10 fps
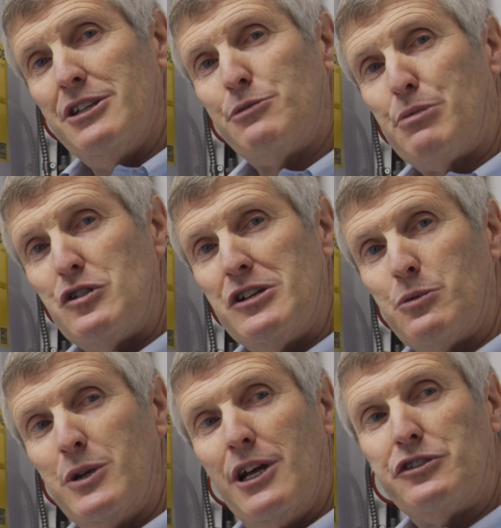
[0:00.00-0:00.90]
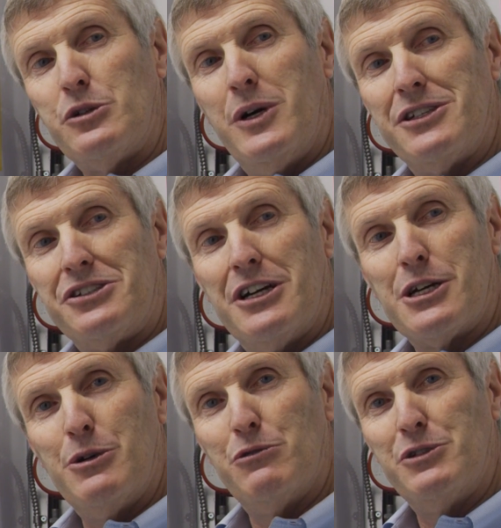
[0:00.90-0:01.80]
in this project, we also wanted to
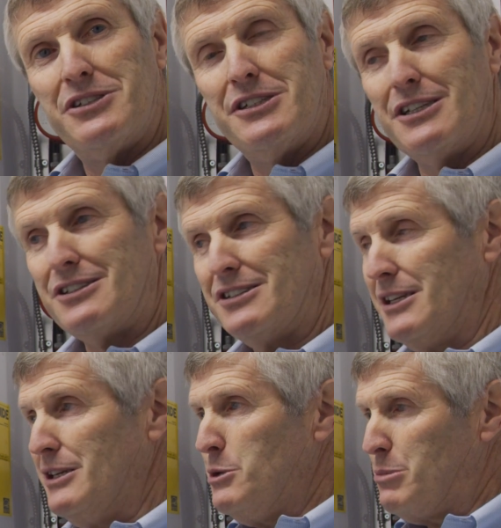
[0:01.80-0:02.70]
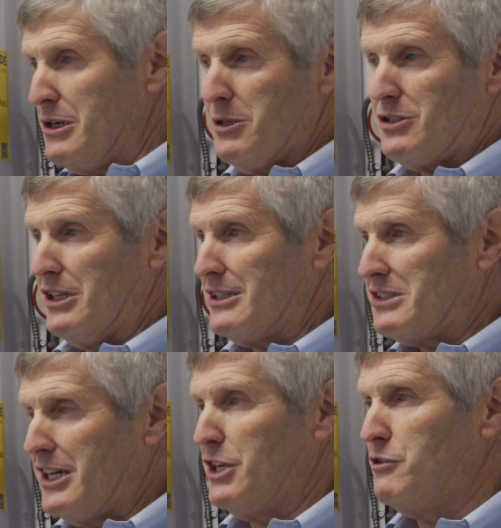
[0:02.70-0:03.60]
talk about resiliency. Pretty much the
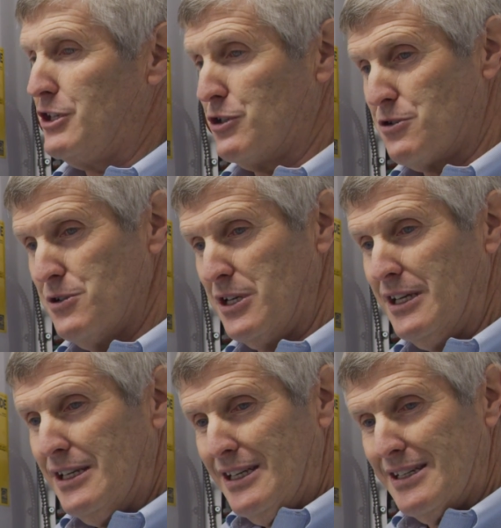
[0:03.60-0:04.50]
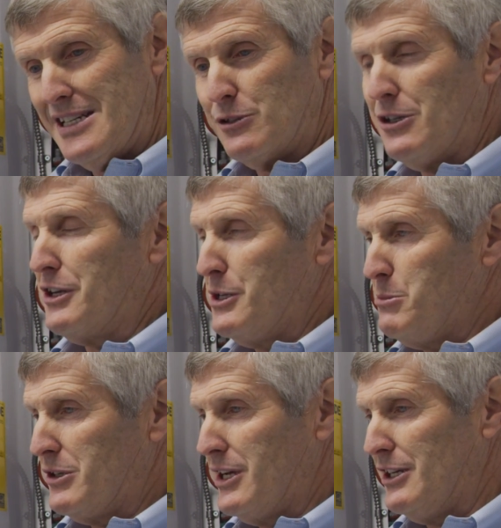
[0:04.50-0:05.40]
entire industry is now talking
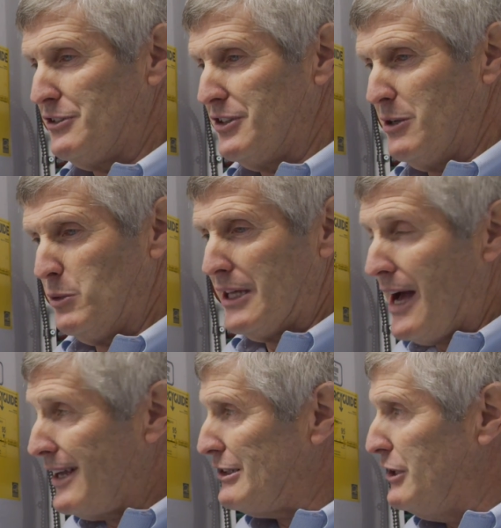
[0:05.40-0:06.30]
about houses that will last